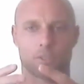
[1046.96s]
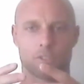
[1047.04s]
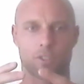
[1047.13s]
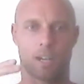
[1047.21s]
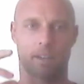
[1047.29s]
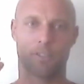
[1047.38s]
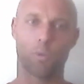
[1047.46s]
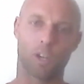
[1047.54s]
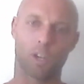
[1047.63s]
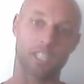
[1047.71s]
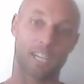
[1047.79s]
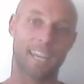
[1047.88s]
stride. If you
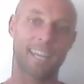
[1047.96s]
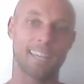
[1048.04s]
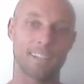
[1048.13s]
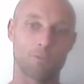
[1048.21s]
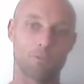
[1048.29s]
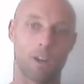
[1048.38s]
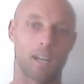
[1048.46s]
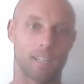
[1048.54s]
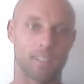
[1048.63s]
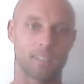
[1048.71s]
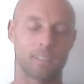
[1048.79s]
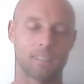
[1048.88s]
watch a kid
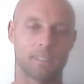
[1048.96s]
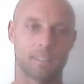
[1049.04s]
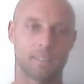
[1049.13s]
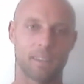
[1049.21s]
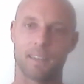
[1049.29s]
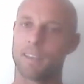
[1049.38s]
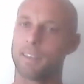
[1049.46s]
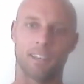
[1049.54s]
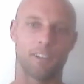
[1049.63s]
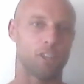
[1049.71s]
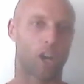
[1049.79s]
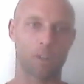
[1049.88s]
run,
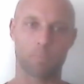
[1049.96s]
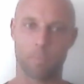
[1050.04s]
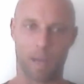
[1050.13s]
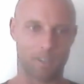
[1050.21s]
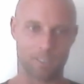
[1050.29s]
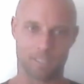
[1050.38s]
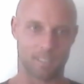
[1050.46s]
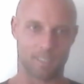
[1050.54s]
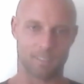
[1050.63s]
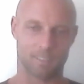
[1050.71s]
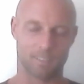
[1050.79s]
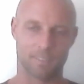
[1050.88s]
they're not
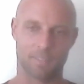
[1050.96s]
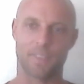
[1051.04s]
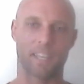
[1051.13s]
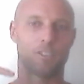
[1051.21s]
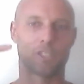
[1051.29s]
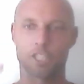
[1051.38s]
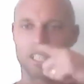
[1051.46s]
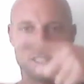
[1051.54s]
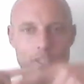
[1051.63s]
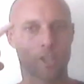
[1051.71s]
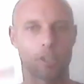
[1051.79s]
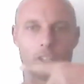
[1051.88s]
bouncing. They're
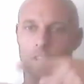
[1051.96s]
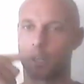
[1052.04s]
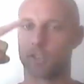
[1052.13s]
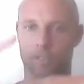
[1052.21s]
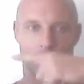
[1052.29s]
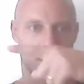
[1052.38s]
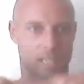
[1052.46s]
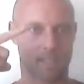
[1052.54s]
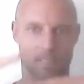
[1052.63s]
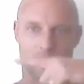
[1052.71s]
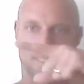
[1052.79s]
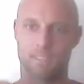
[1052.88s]
just turning over like
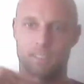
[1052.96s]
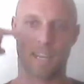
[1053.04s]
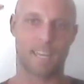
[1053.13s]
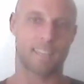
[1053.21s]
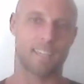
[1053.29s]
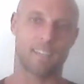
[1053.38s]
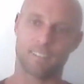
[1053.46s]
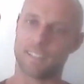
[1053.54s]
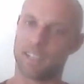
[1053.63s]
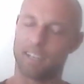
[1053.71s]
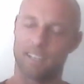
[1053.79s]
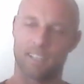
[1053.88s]
this. And
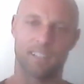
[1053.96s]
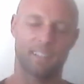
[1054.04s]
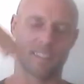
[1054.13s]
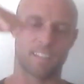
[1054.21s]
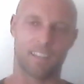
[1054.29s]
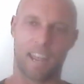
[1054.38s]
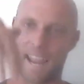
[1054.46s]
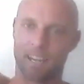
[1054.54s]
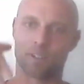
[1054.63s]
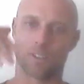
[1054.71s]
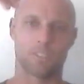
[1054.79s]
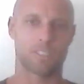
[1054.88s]
their
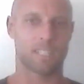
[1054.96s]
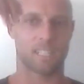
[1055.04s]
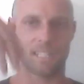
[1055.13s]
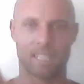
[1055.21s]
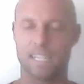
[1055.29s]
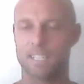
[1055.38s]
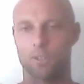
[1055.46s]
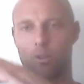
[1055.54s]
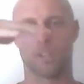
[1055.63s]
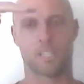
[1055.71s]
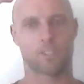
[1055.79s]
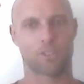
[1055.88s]
ankles and their knees are
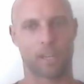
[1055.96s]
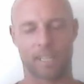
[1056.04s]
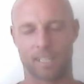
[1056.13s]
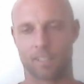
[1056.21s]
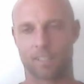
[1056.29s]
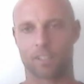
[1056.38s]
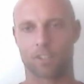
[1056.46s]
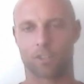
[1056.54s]
all at great